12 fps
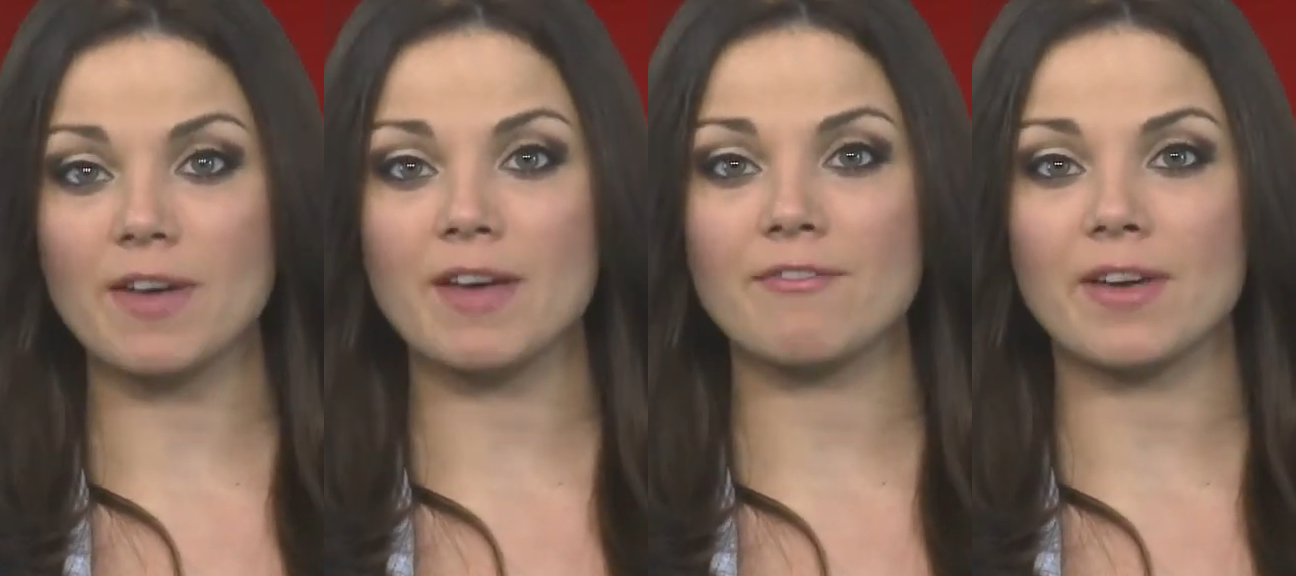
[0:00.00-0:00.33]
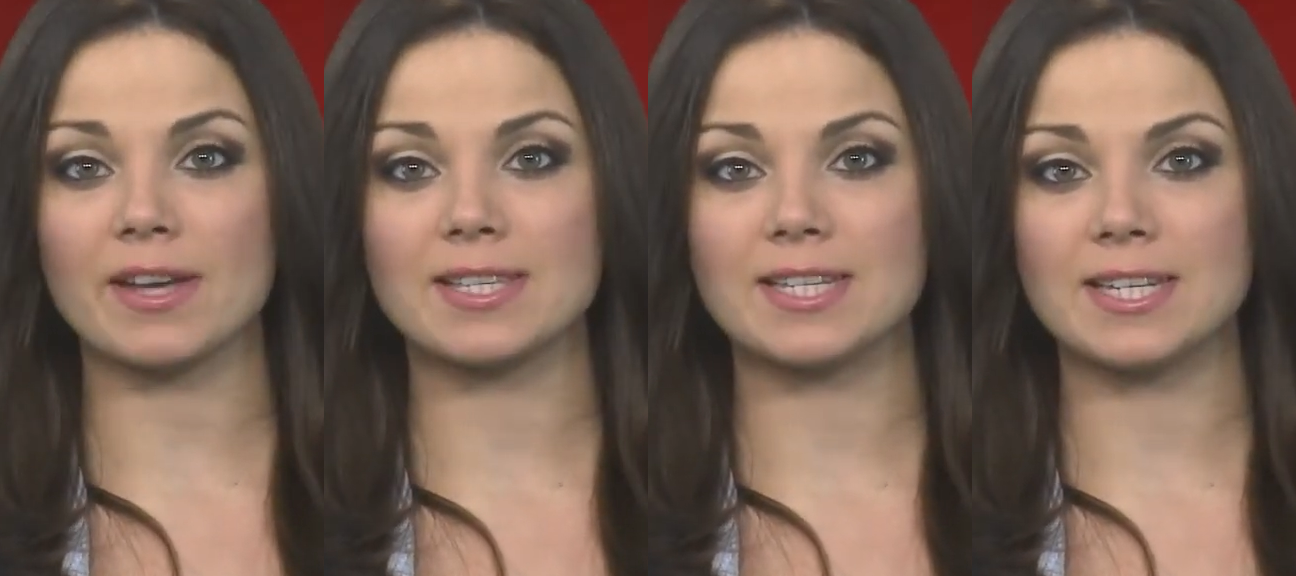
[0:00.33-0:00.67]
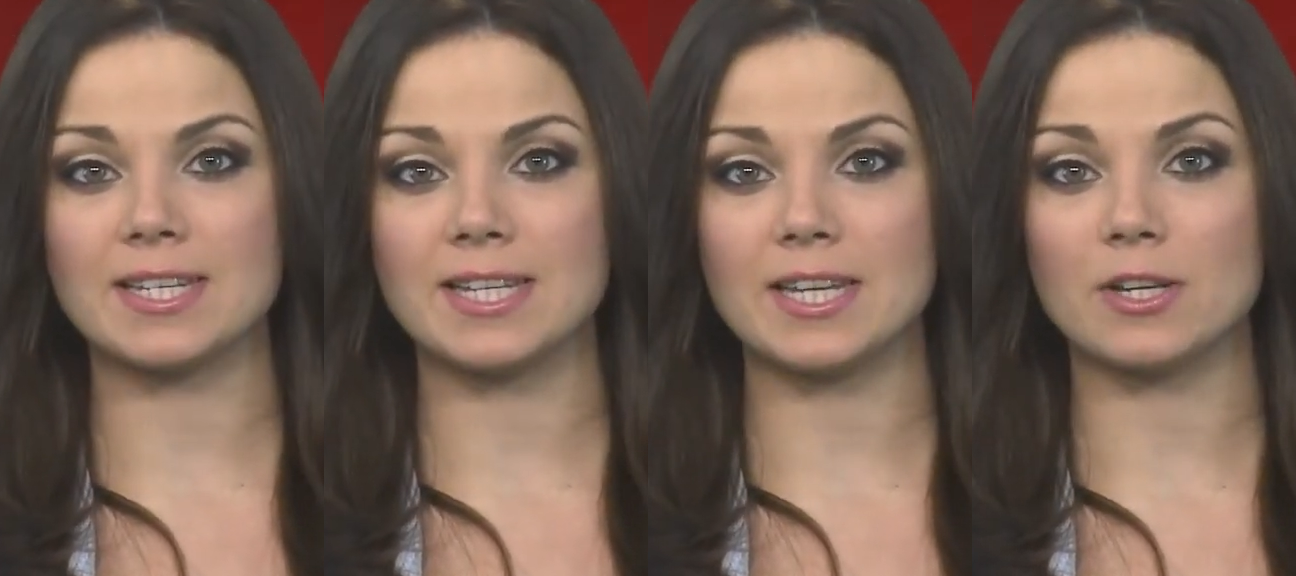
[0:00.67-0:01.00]

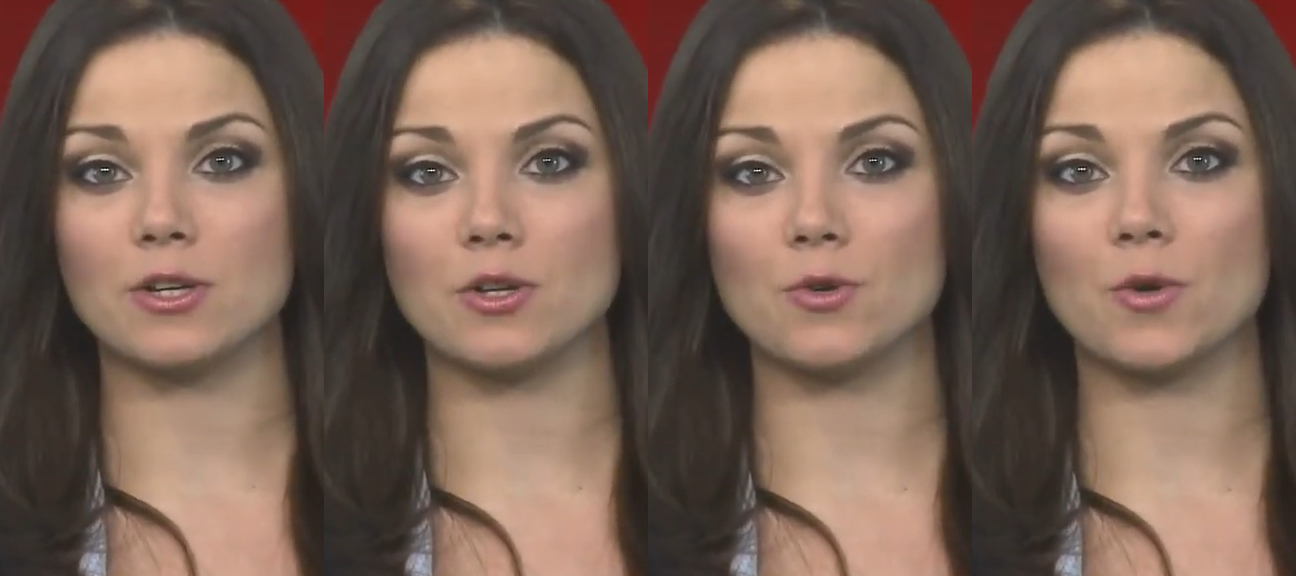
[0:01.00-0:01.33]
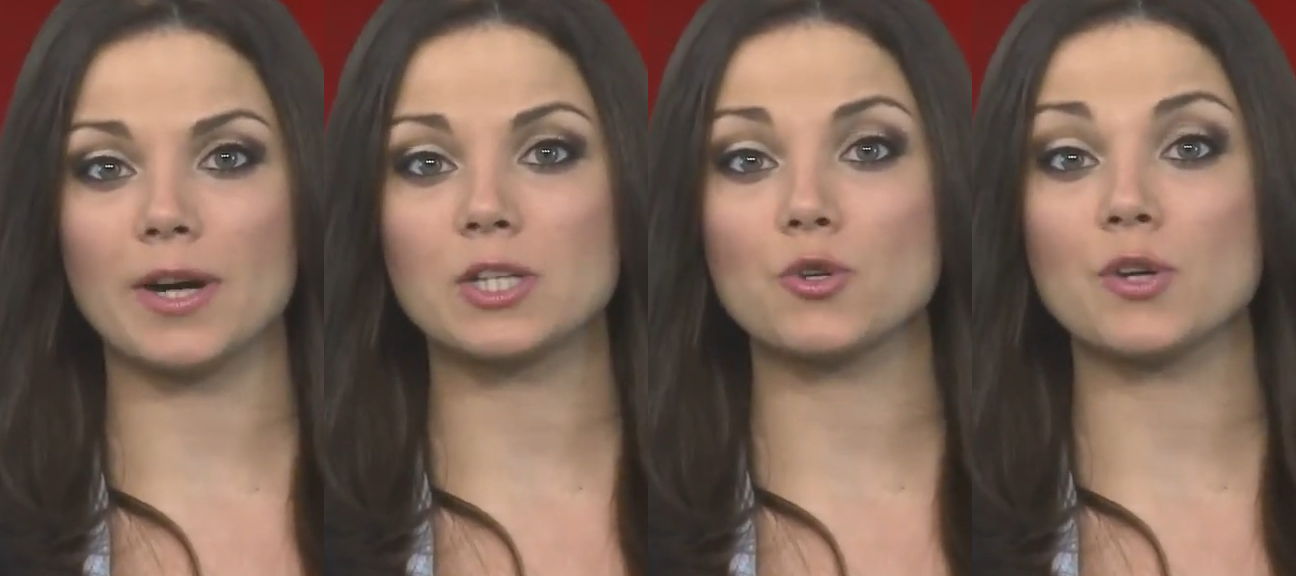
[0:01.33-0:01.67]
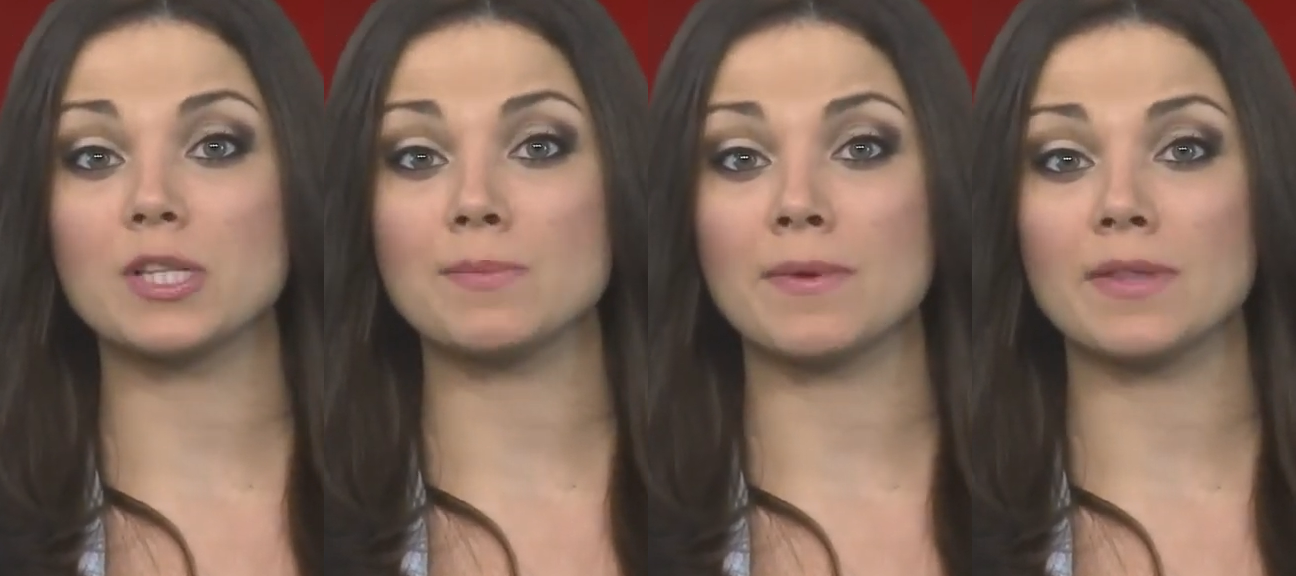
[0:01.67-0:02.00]
FXDD in New York,
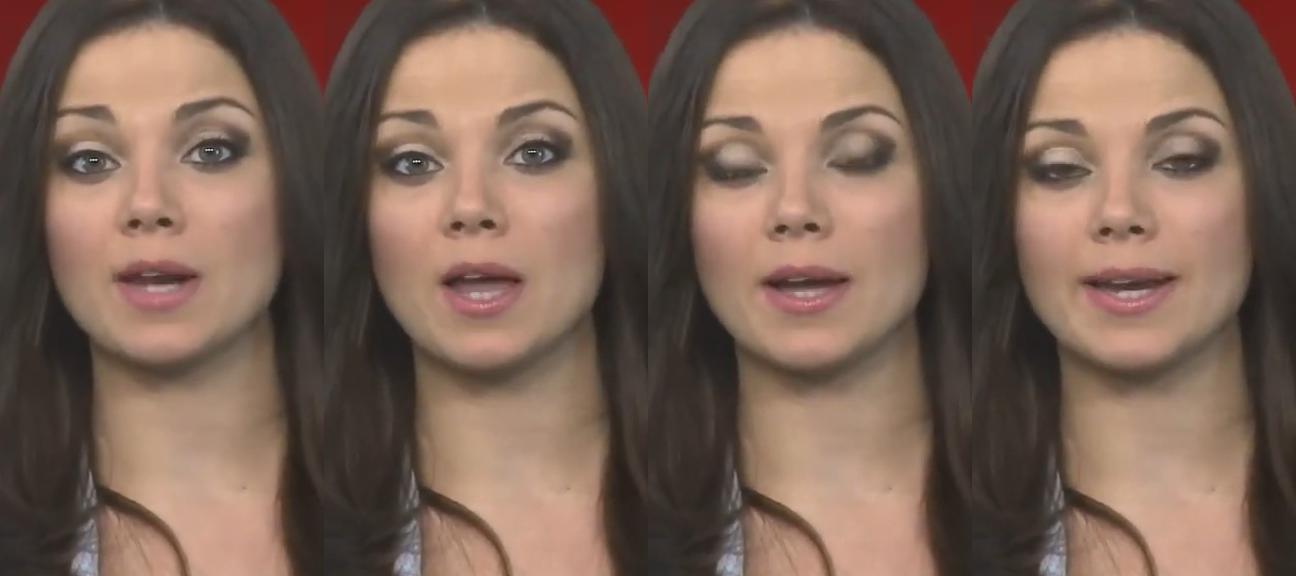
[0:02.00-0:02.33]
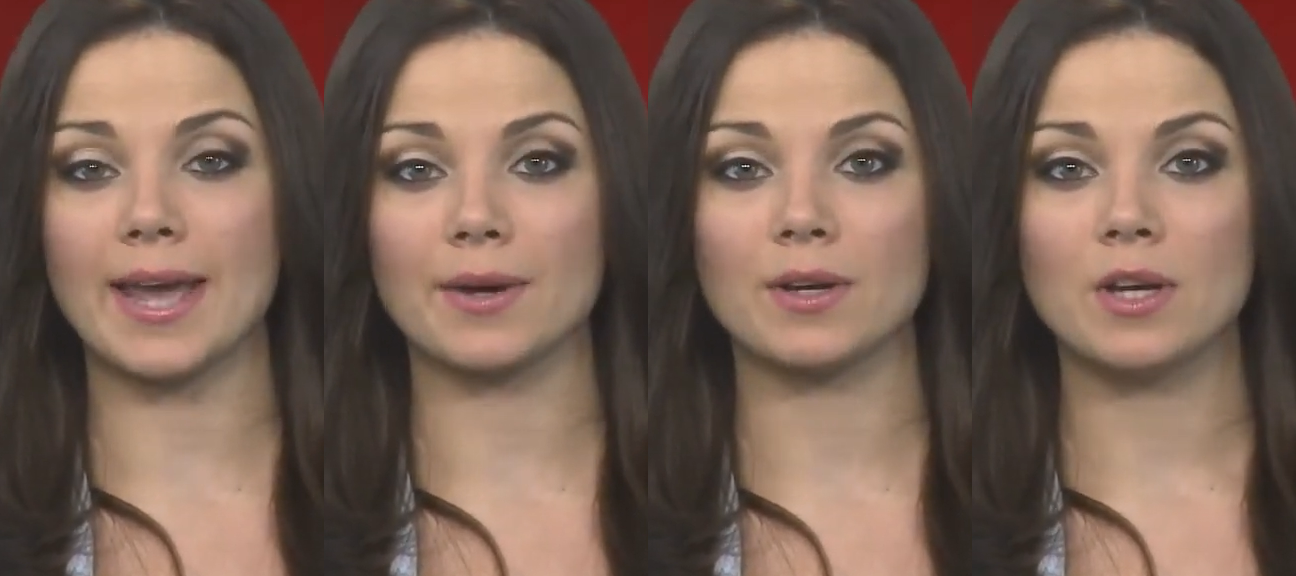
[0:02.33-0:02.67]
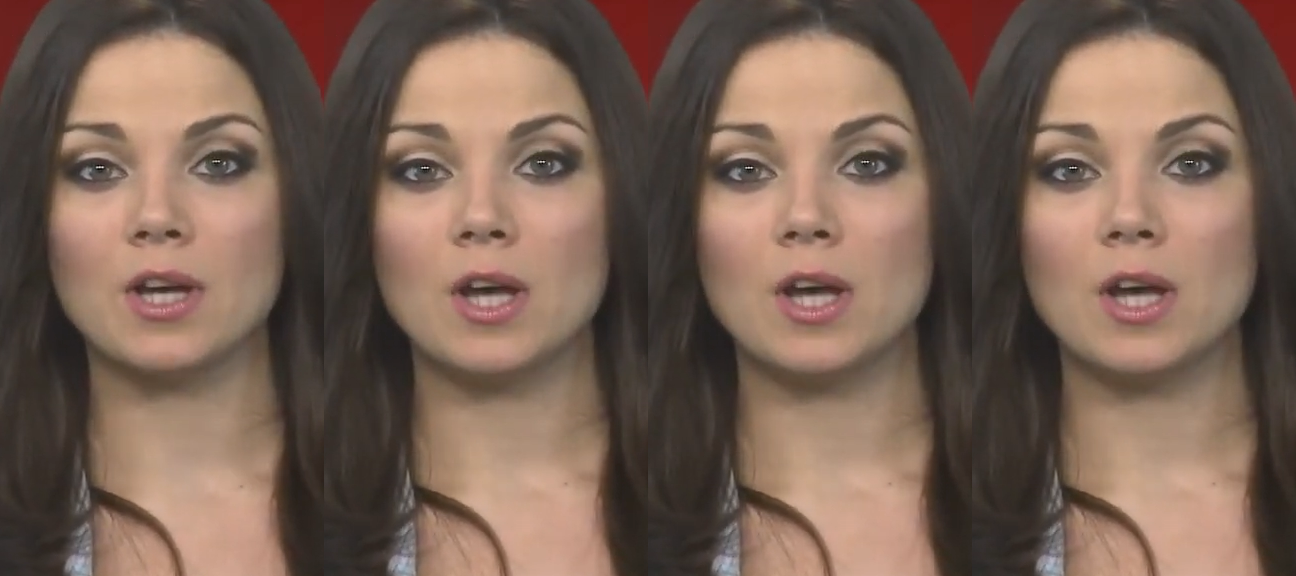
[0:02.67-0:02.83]
joins me on the line now.